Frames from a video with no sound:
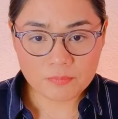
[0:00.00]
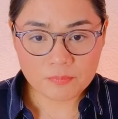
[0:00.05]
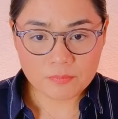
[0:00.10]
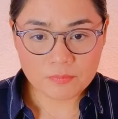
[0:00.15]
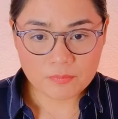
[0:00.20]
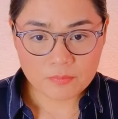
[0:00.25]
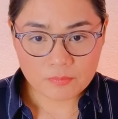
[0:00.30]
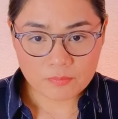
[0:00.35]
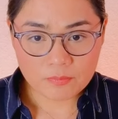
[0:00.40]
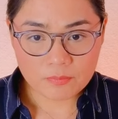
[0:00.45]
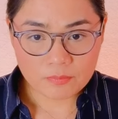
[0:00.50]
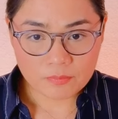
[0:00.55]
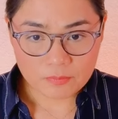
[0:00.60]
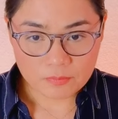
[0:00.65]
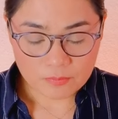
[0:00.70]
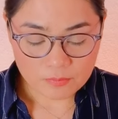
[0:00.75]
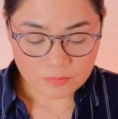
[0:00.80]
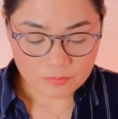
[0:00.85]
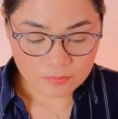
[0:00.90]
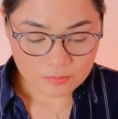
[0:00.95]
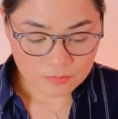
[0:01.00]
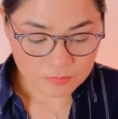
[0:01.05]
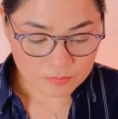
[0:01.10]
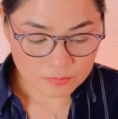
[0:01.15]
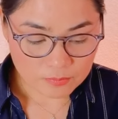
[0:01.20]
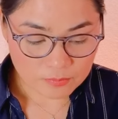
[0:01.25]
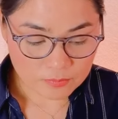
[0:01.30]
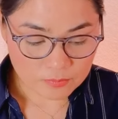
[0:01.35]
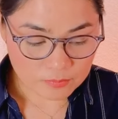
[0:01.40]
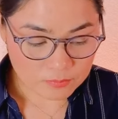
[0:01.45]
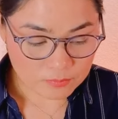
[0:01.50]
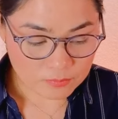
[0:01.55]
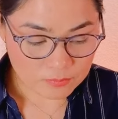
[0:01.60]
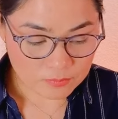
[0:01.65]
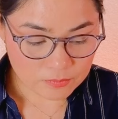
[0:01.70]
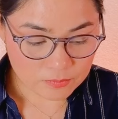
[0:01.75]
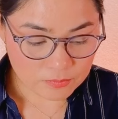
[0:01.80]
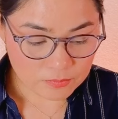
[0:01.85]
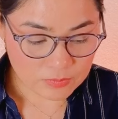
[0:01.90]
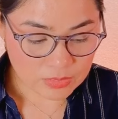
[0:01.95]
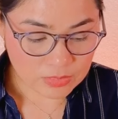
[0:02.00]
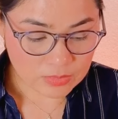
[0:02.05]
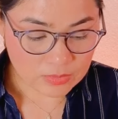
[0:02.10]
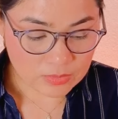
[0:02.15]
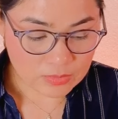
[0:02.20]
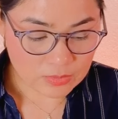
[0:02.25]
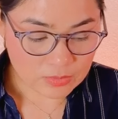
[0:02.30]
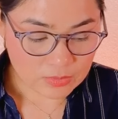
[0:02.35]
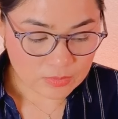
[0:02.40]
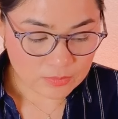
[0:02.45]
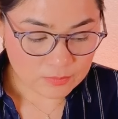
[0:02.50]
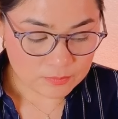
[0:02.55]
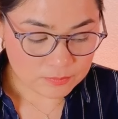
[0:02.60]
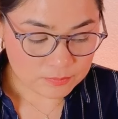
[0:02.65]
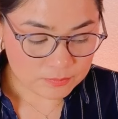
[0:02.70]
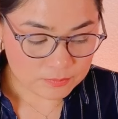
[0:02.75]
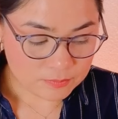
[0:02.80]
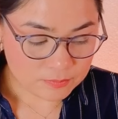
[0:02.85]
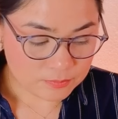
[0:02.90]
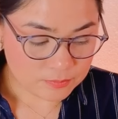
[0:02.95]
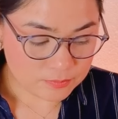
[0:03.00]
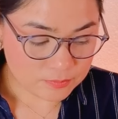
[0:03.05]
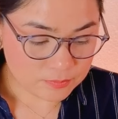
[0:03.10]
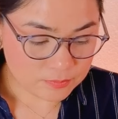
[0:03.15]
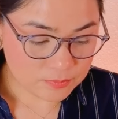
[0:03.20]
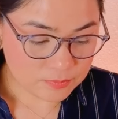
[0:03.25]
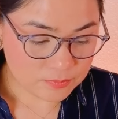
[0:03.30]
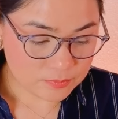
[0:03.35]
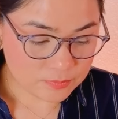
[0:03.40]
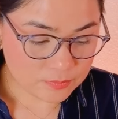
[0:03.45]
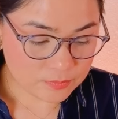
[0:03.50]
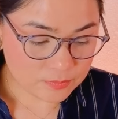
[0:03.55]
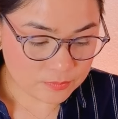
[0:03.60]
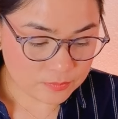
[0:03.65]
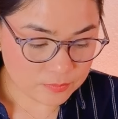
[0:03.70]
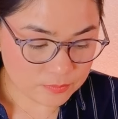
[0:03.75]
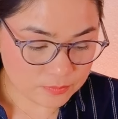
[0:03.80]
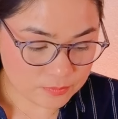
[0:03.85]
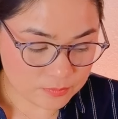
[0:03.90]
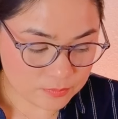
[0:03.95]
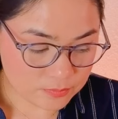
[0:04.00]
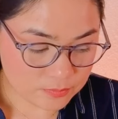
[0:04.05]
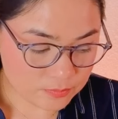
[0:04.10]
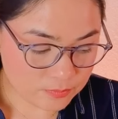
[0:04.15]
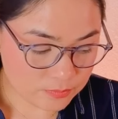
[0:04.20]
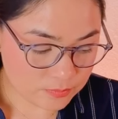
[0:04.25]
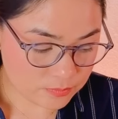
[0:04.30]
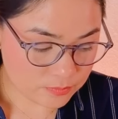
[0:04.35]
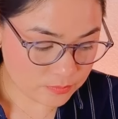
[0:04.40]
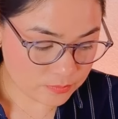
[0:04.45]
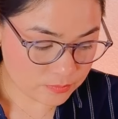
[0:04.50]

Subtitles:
(silence)